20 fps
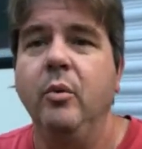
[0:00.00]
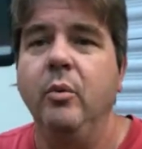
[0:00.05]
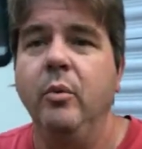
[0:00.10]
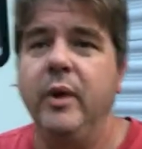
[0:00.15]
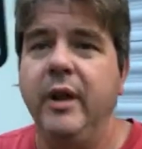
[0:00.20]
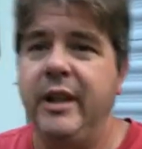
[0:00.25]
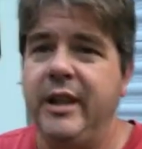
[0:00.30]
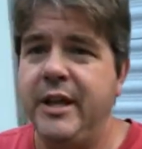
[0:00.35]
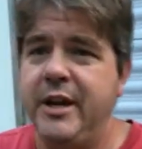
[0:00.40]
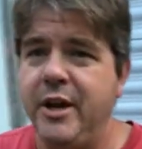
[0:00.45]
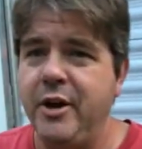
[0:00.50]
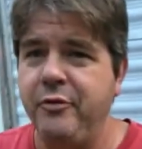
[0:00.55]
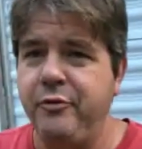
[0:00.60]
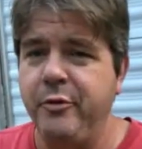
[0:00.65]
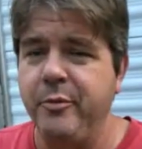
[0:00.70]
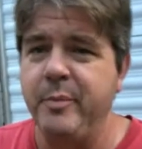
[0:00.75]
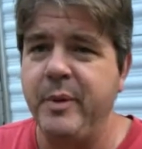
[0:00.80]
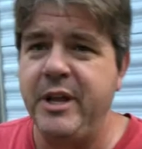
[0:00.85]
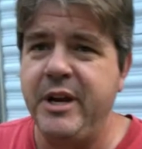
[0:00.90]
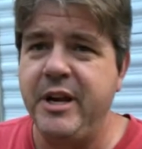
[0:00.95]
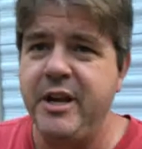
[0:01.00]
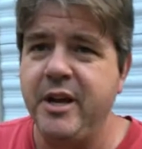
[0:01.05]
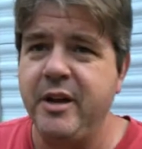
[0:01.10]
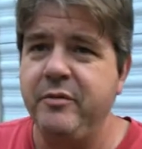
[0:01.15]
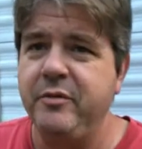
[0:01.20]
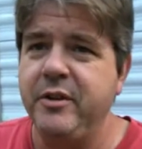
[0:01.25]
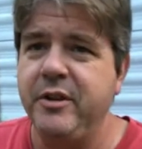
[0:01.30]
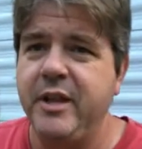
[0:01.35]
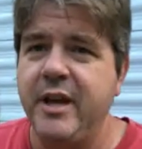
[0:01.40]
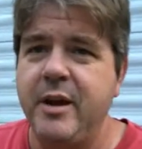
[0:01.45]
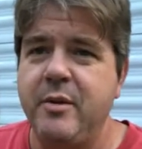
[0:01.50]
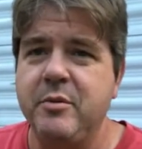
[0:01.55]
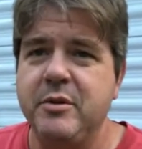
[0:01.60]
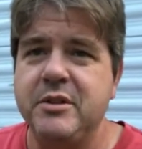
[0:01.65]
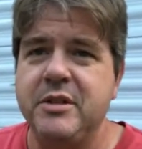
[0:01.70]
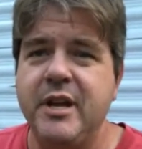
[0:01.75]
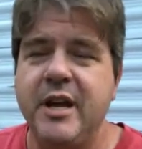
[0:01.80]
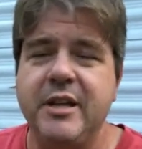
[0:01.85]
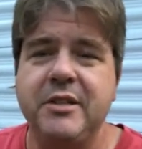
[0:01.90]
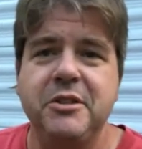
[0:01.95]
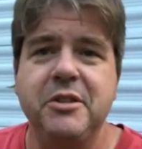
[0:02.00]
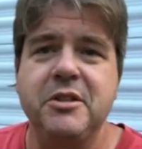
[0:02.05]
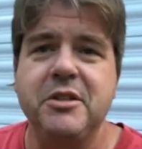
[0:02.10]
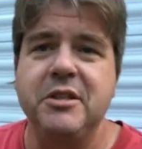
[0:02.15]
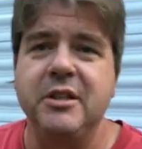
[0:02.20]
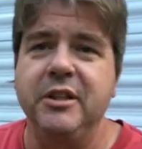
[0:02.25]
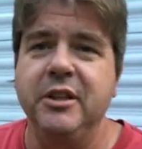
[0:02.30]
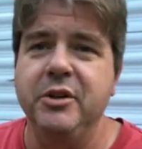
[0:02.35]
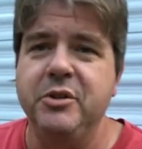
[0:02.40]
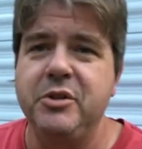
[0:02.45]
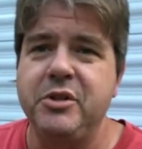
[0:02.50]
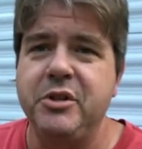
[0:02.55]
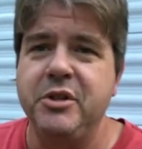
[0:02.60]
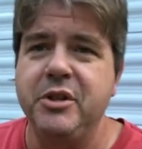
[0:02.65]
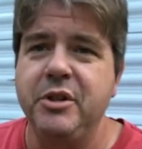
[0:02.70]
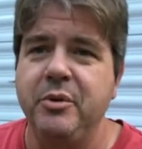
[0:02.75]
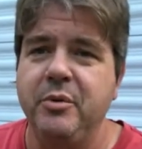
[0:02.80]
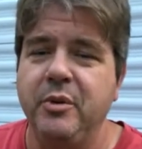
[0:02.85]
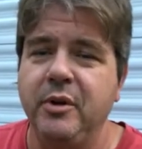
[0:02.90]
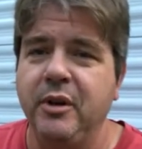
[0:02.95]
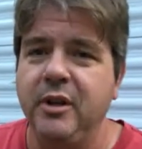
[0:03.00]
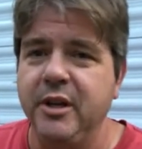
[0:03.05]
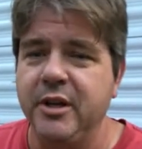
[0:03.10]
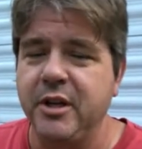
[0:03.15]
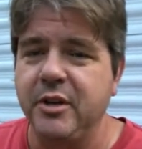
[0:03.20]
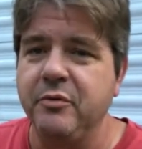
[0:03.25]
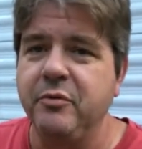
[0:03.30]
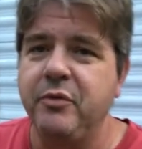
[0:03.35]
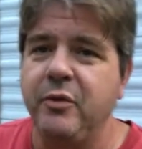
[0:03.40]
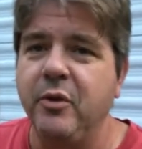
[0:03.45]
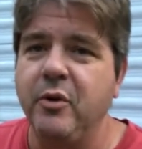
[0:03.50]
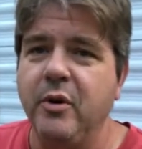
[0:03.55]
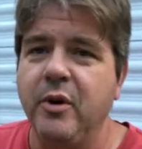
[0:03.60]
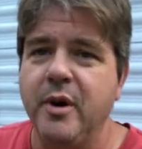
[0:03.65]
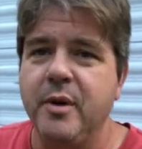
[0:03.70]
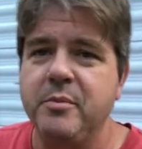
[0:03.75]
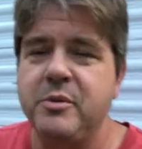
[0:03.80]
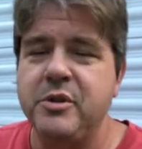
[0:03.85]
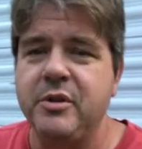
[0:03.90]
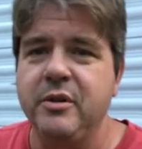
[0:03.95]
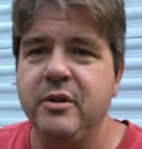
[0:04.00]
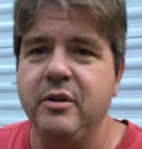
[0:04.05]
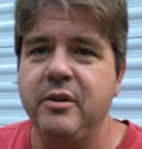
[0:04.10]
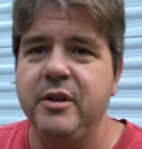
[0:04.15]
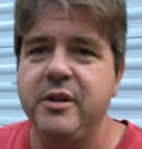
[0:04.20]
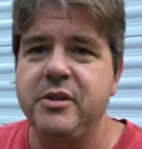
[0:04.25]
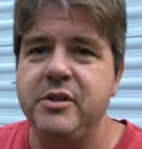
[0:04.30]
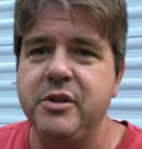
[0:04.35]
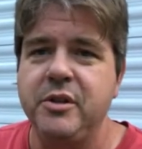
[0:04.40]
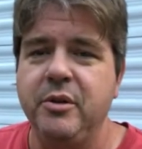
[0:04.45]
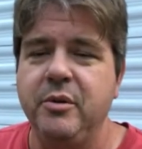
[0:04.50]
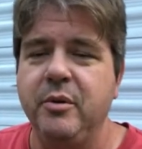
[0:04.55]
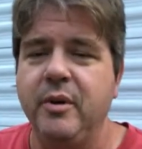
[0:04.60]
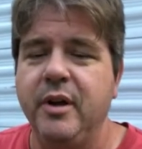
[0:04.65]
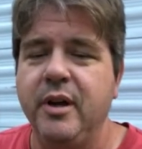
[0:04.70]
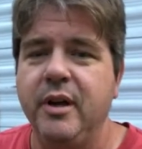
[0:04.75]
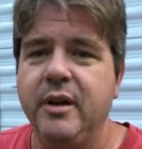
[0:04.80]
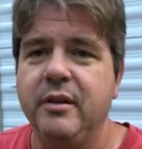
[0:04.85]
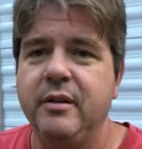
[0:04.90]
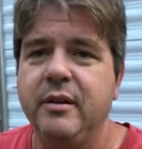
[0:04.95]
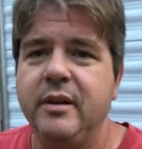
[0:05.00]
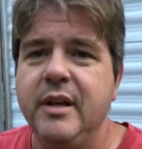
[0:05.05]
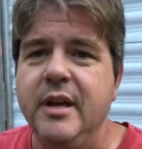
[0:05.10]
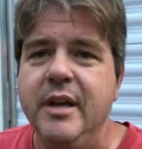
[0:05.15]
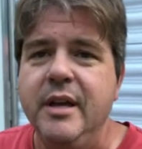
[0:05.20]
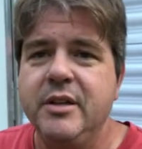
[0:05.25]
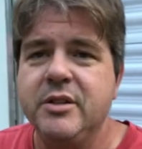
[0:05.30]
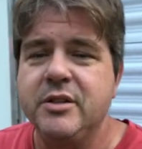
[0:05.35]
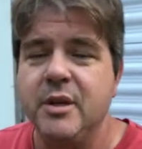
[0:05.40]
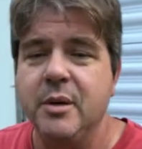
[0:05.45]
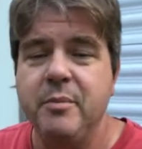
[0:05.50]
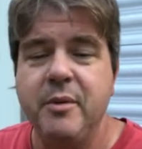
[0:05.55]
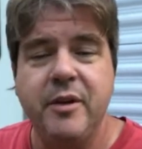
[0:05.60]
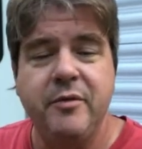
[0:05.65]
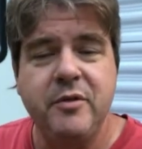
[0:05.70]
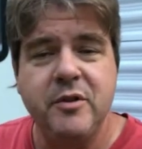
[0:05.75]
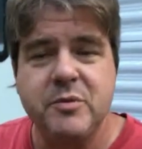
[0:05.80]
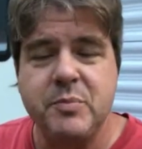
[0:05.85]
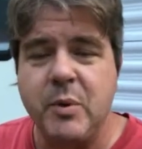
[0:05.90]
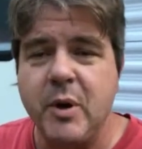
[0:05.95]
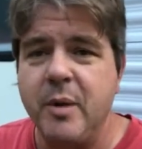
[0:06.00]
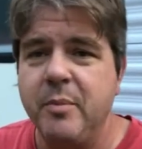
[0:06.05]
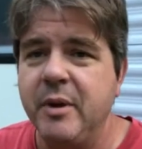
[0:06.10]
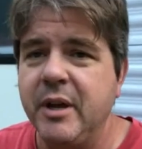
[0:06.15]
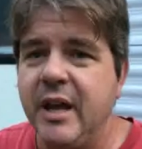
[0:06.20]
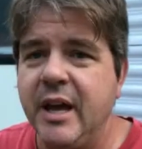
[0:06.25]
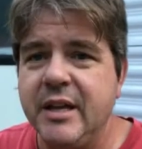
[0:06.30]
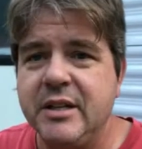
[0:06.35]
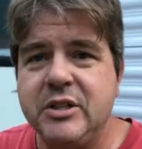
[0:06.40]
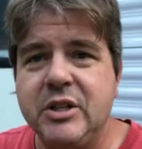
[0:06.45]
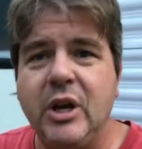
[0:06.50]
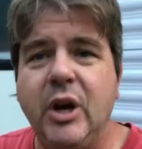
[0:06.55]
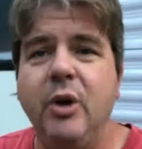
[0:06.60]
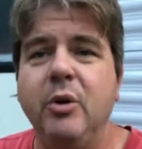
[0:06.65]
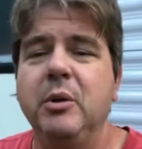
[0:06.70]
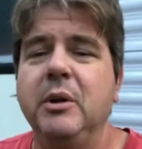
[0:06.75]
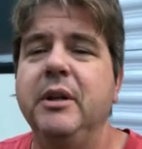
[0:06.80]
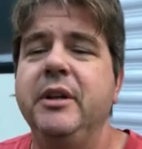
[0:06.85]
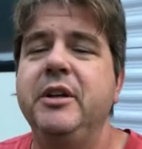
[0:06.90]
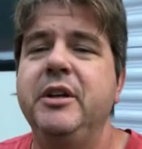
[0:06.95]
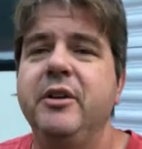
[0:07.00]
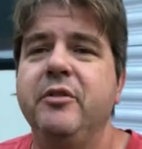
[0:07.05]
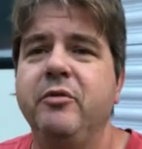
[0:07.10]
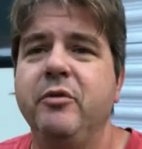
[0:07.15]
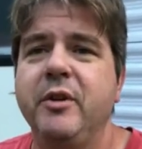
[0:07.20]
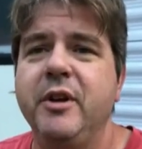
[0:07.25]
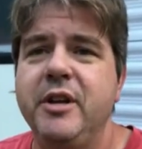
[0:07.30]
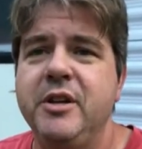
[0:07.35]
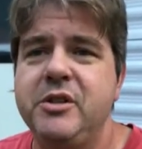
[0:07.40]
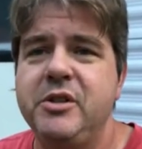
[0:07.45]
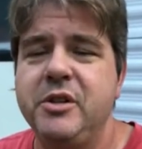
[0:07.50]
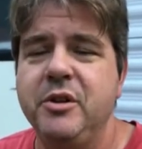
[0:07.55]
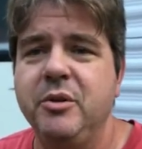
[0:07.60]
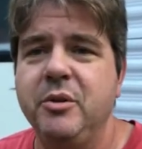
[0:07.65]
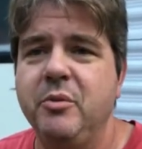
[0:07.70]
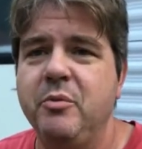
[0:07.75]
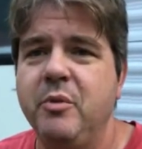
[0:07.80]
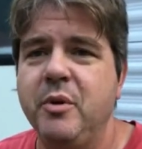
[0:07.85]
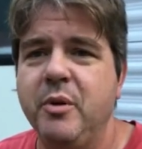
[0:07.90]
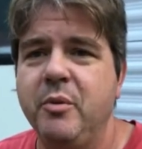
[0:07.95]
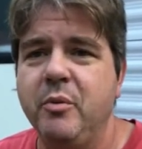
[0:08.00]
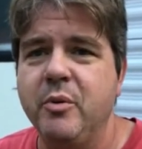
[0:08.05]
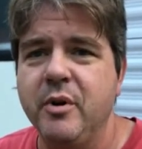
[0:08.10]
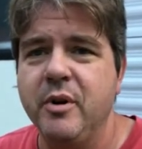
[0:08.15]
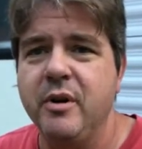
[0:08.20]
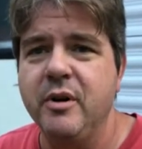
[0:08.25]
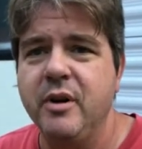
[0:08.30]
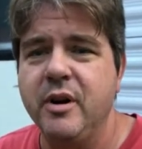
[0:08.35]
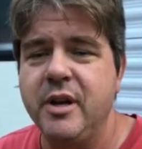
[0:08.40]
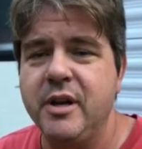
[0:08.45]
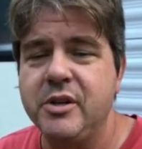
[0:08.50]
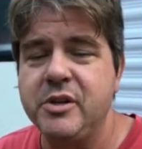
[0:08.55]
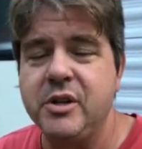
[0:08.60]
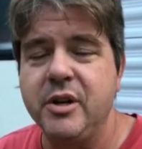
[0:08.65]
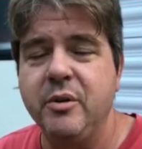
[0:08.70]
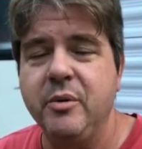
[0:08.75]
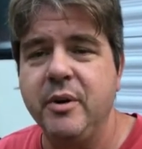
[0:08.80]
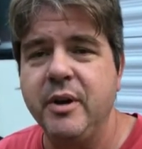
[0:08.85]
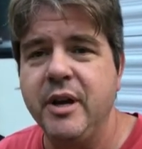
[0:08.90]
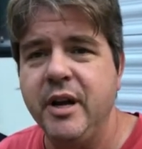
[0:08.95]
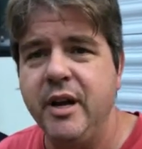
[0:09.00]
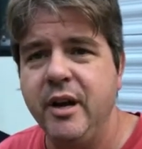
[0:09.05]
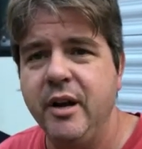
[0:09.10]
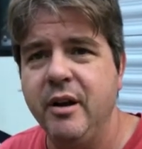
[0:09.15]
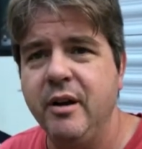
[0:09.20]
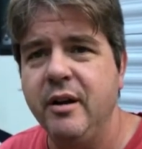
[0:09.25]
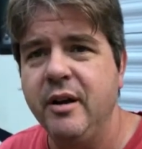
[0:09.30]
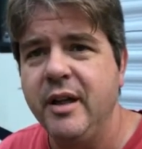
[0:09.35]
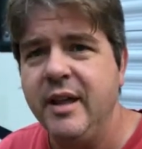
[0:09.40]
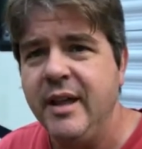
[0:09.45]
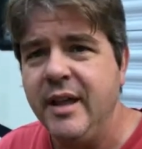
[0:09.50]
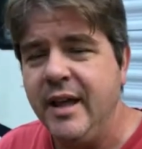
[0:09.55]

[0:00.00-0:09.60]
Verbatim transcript: Well, I know for many of you that was not the solution you were looking for. I'm sure that you, uh, some of you's probably got totally different issue than what we're uh, showing here.